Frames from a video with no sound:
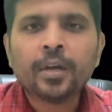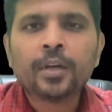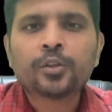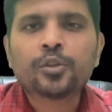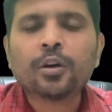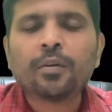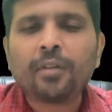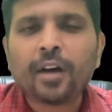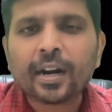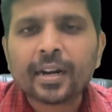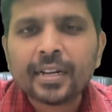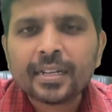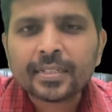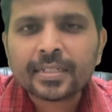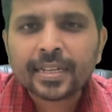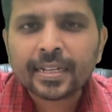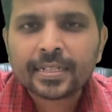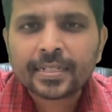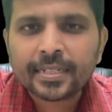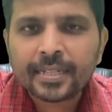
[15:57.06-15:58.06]
So, what is
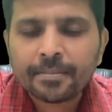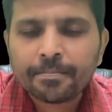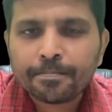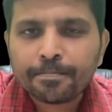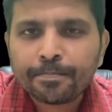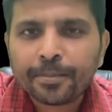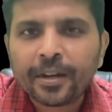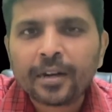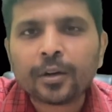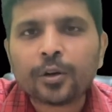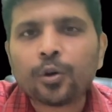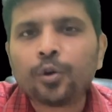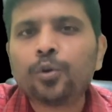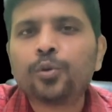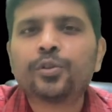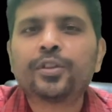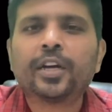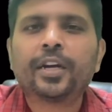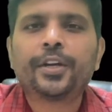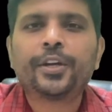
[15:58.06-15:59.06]
the simple
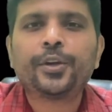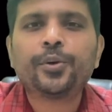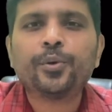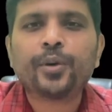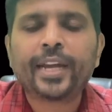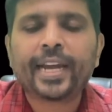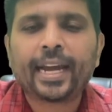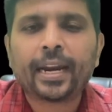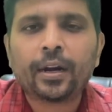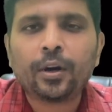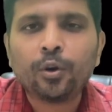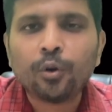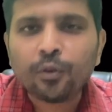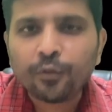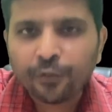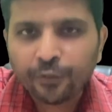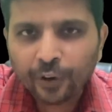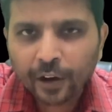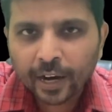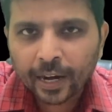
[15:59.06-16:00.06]
clue that you can look
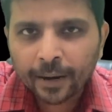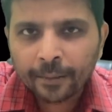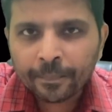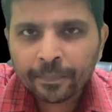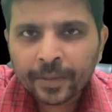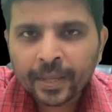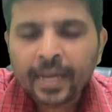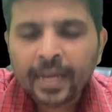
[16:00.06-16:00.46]
for?